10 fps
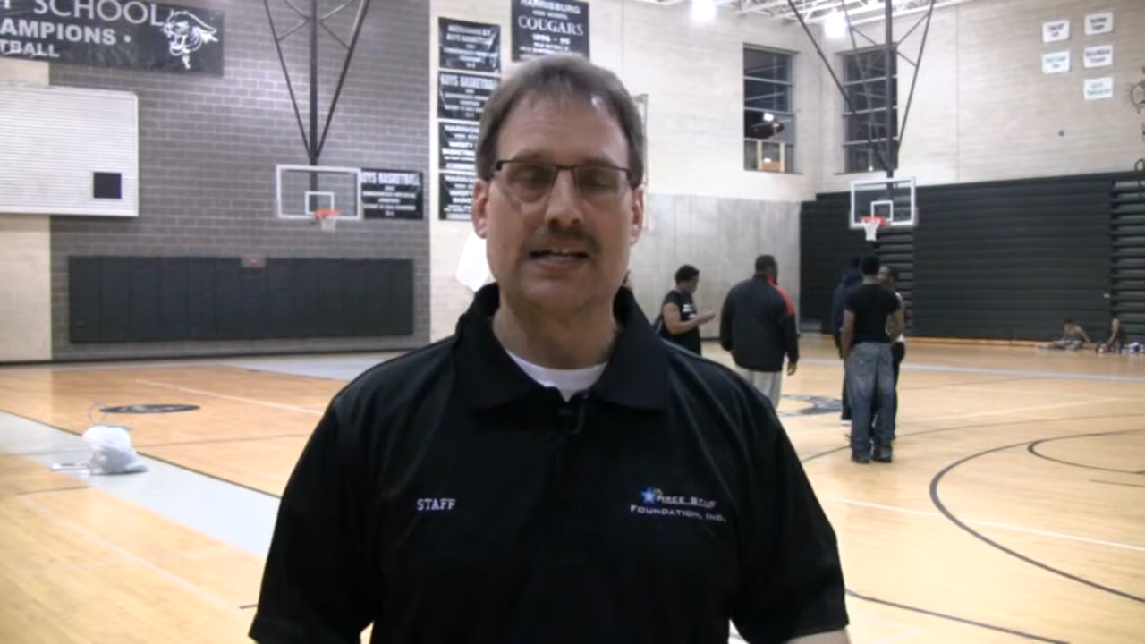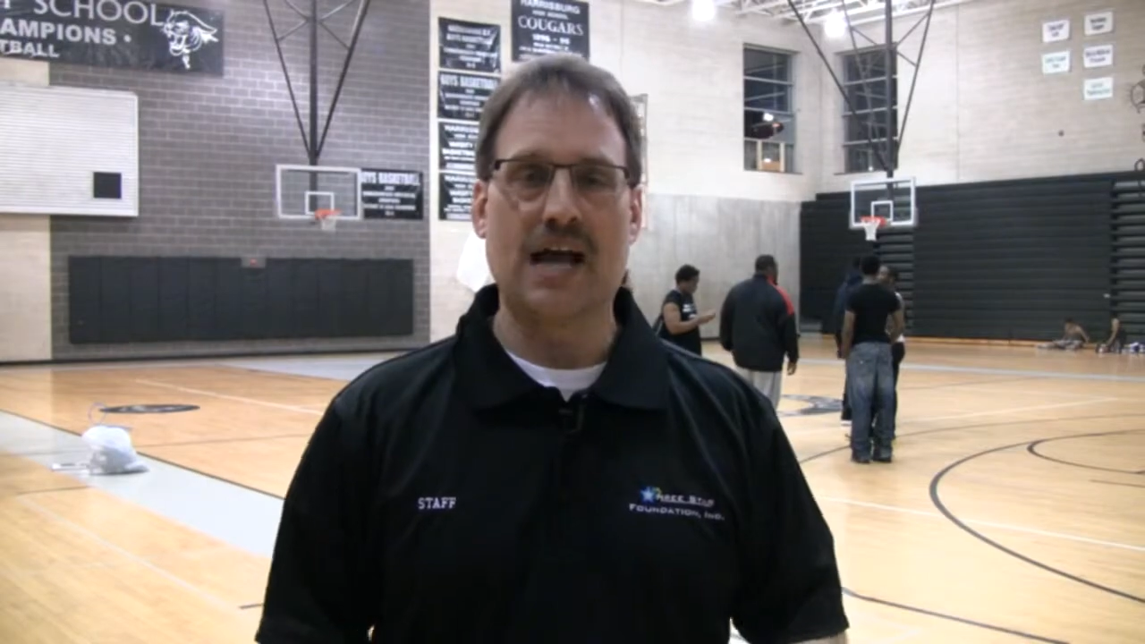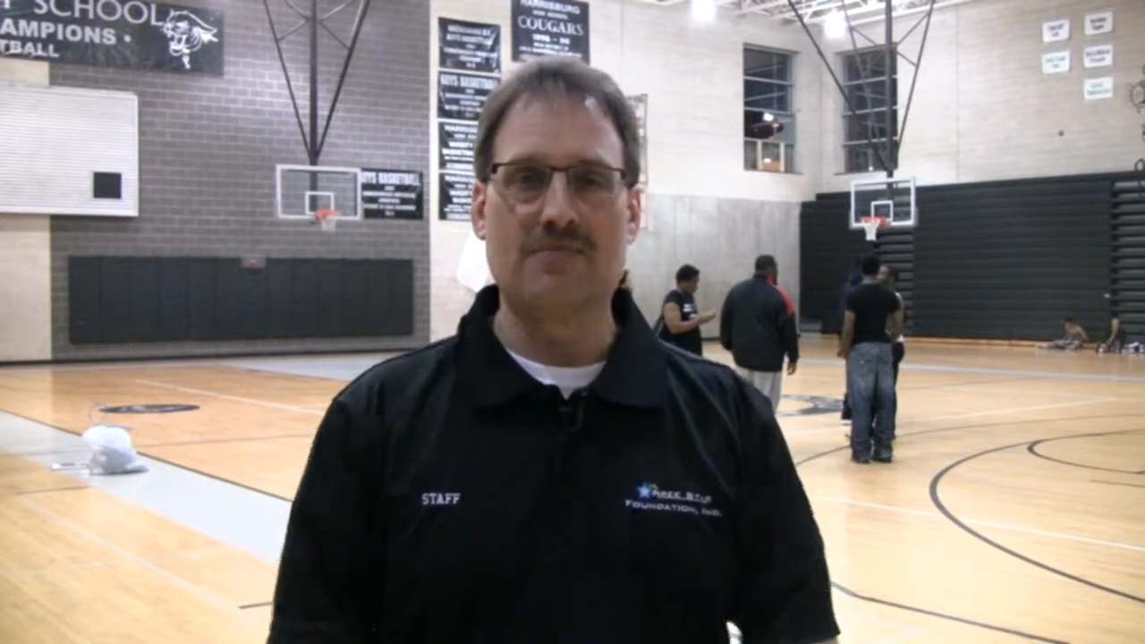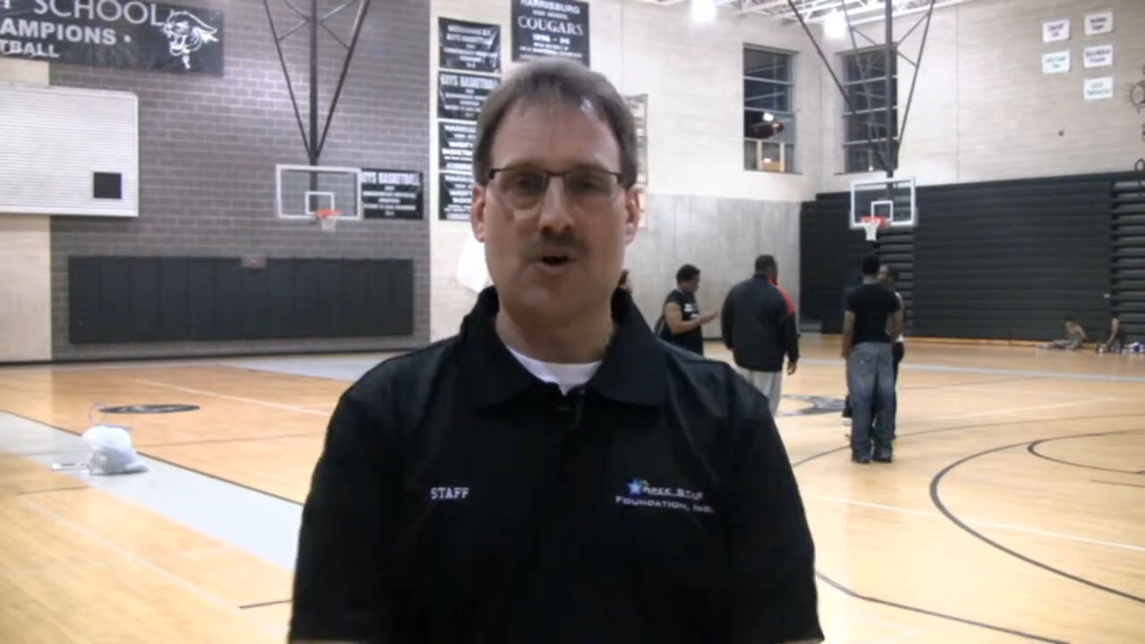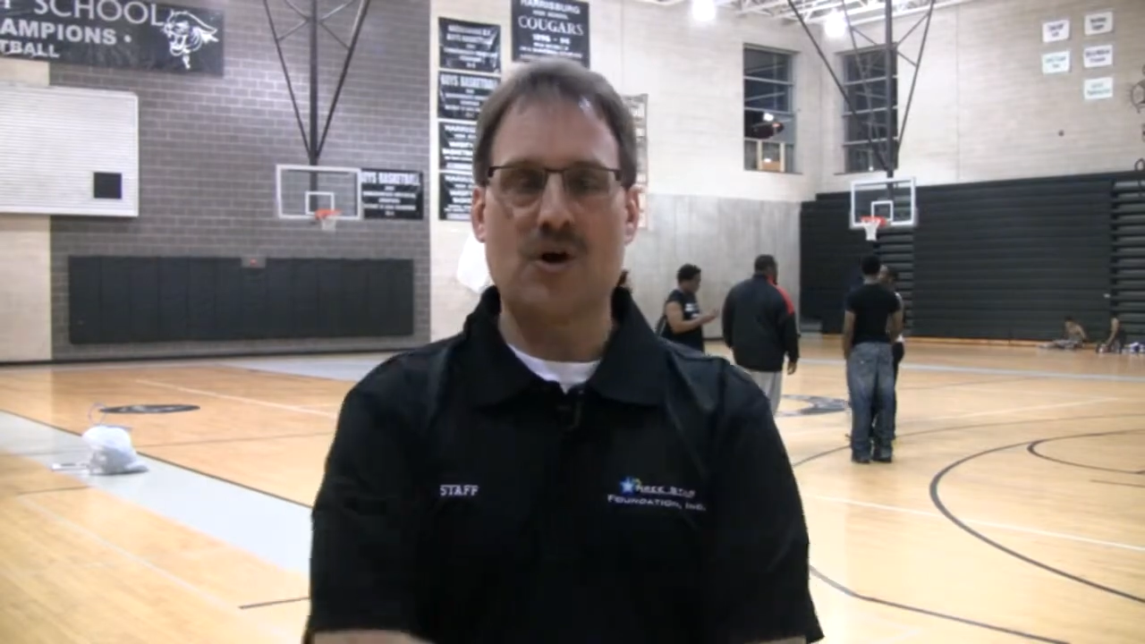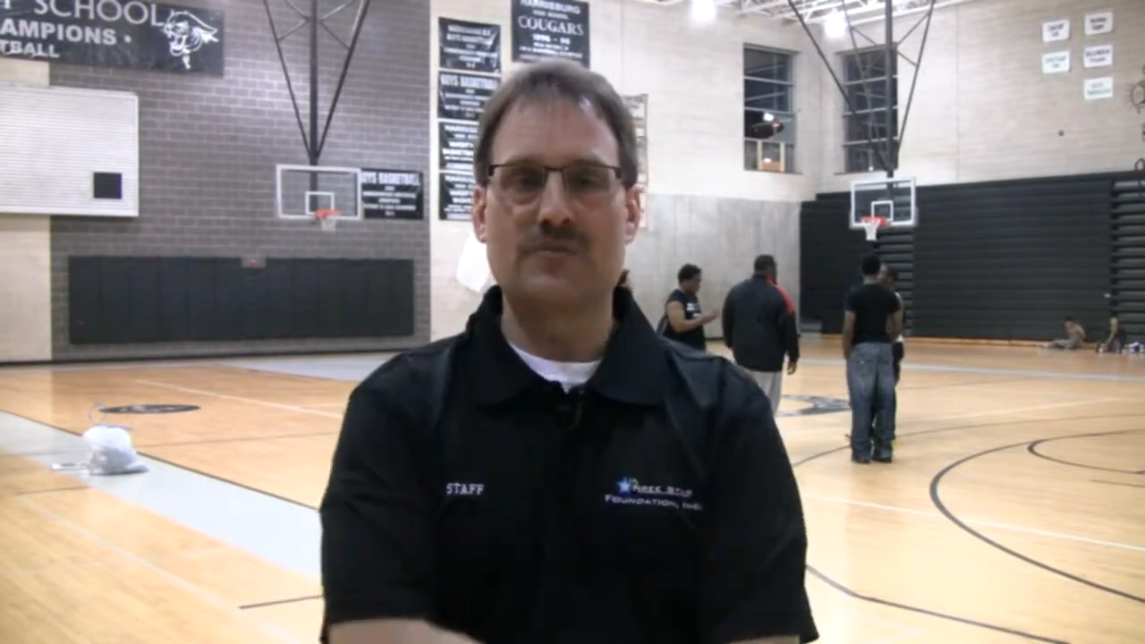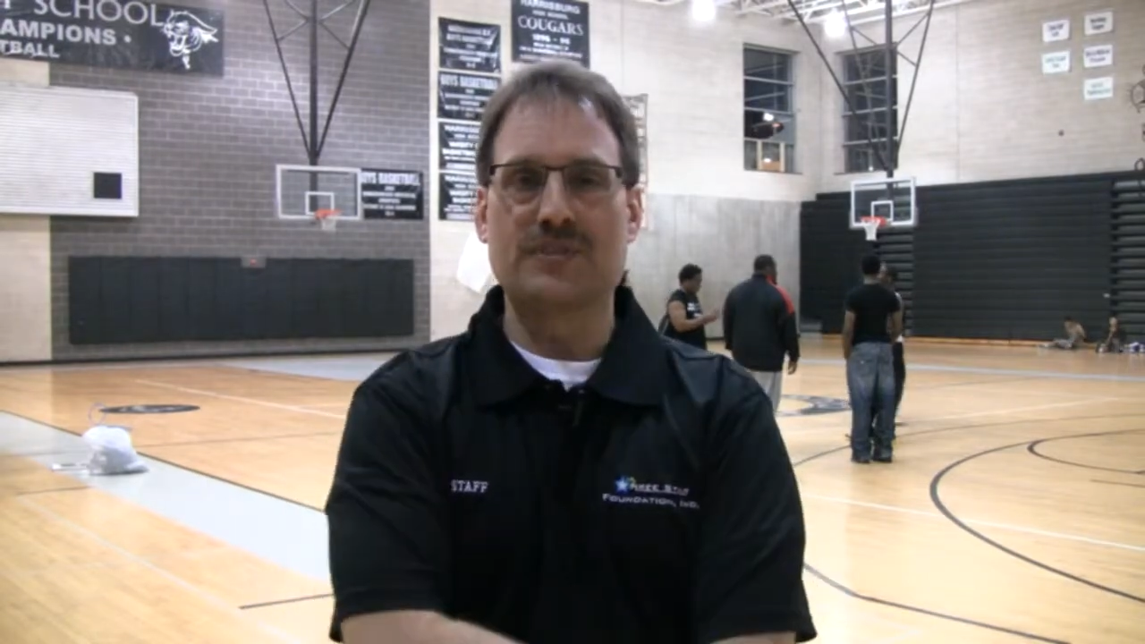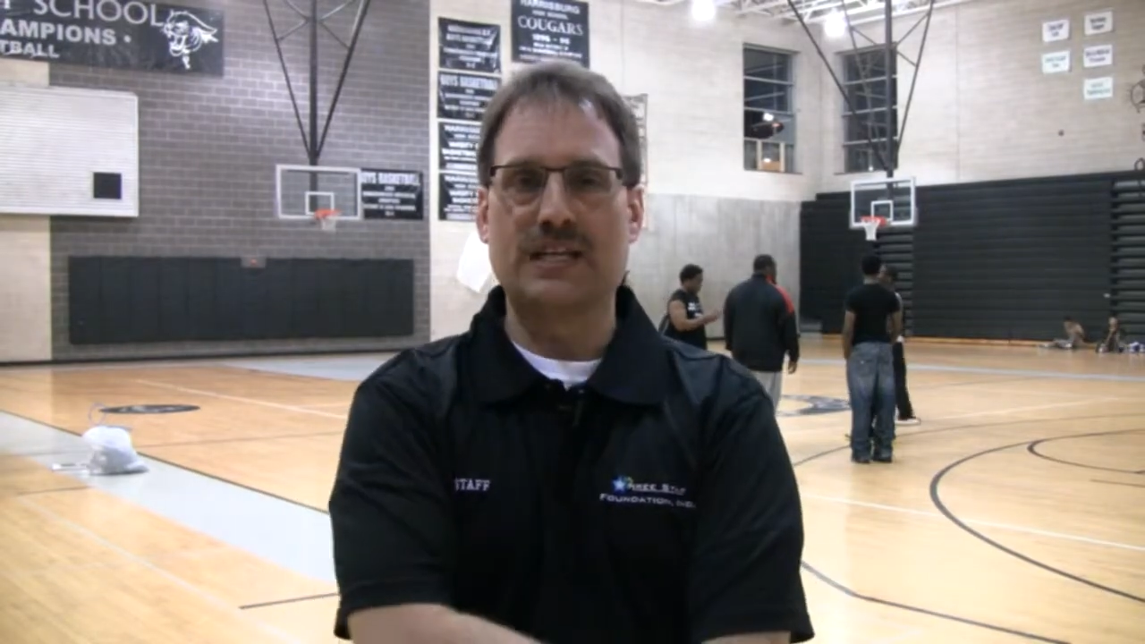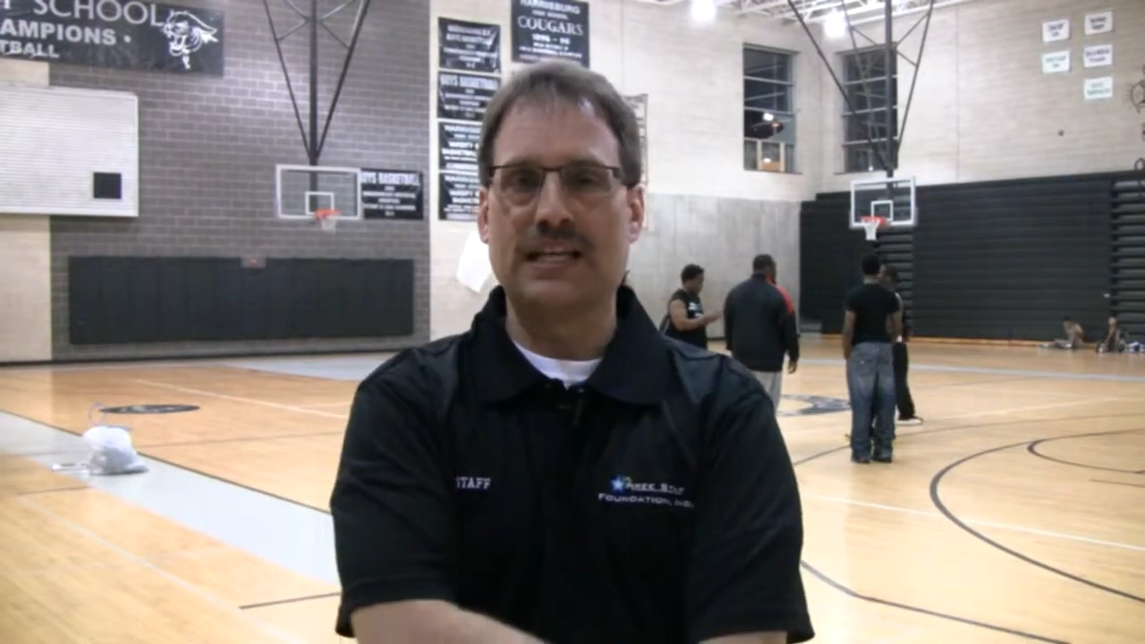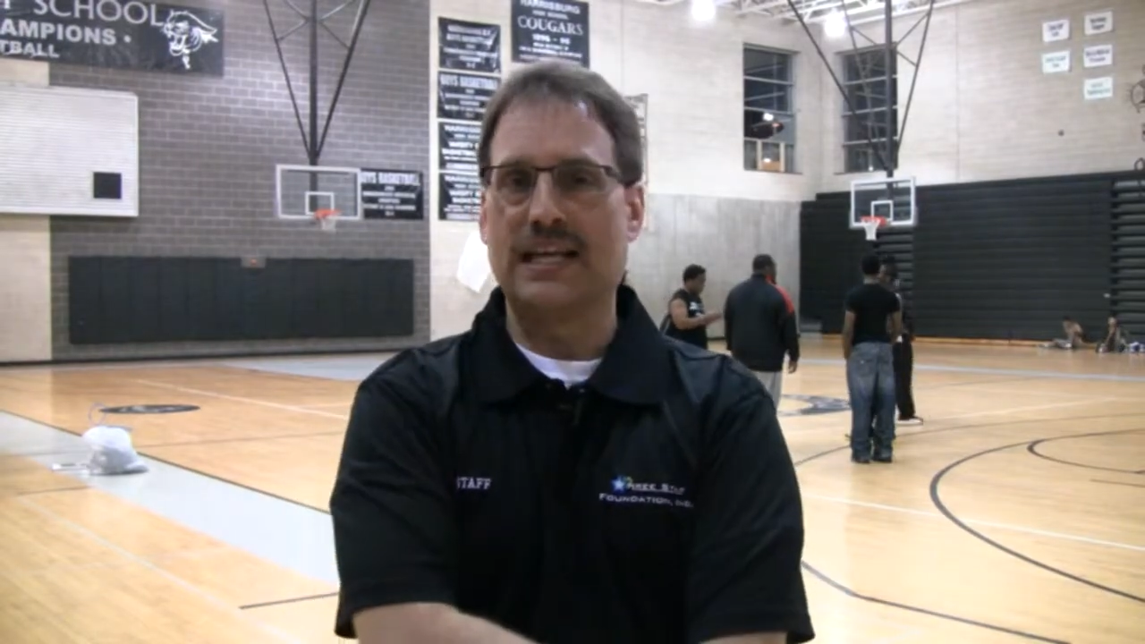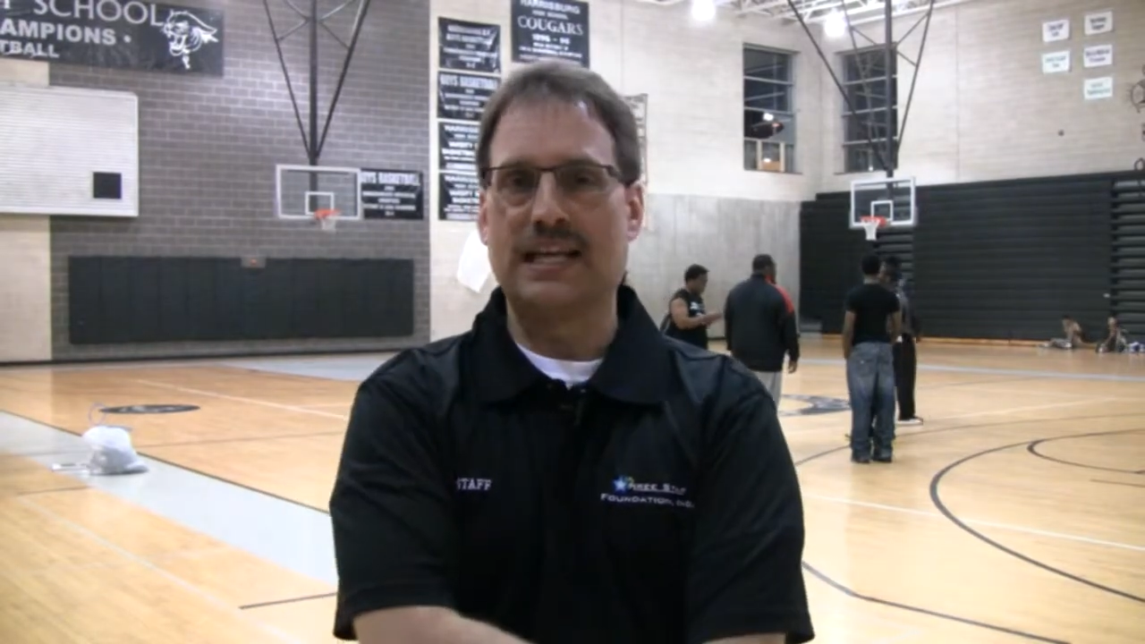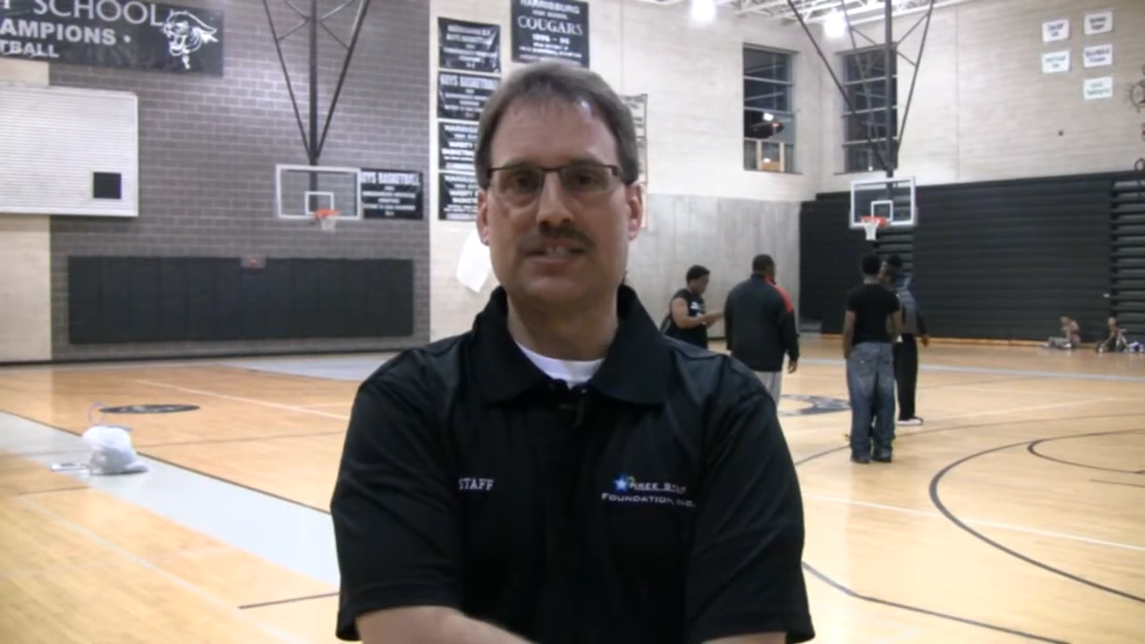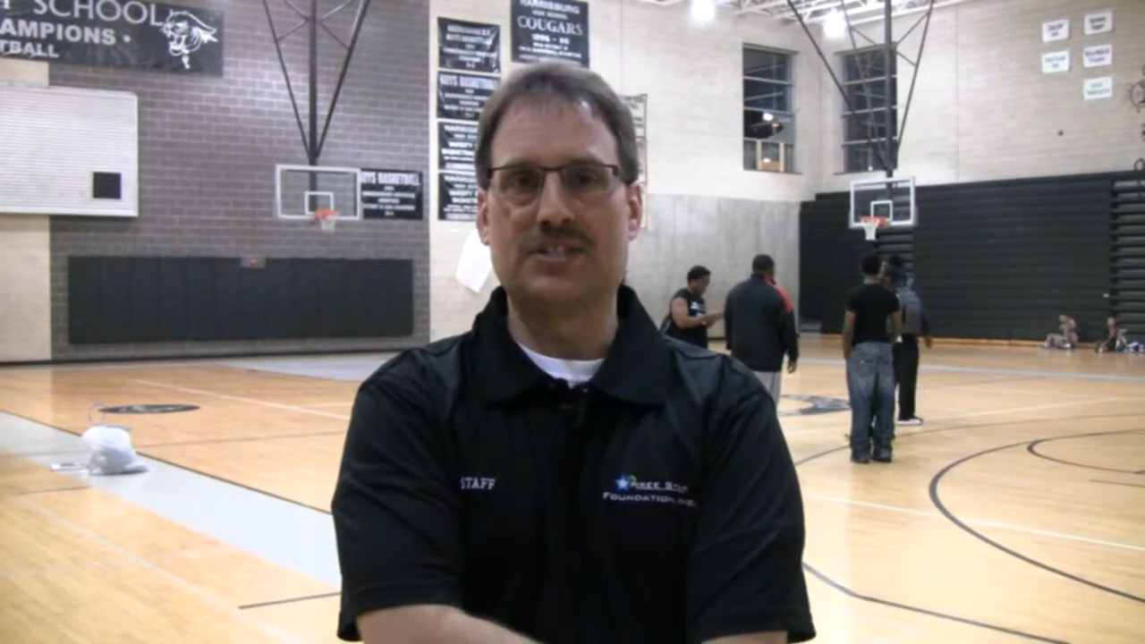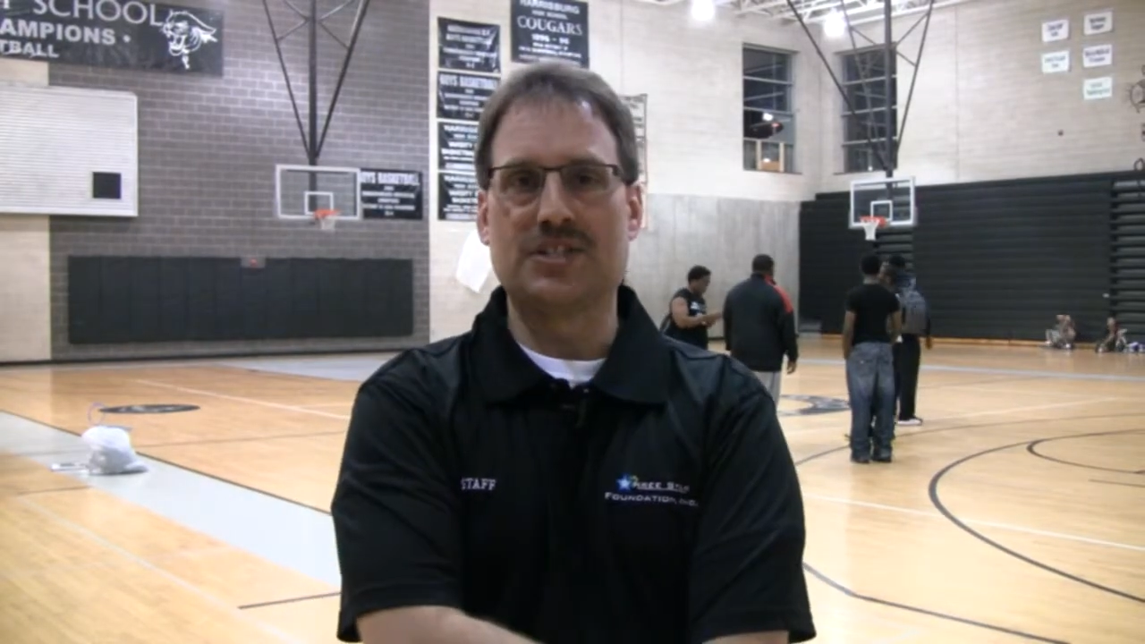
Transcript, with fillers: got involved, and, and it's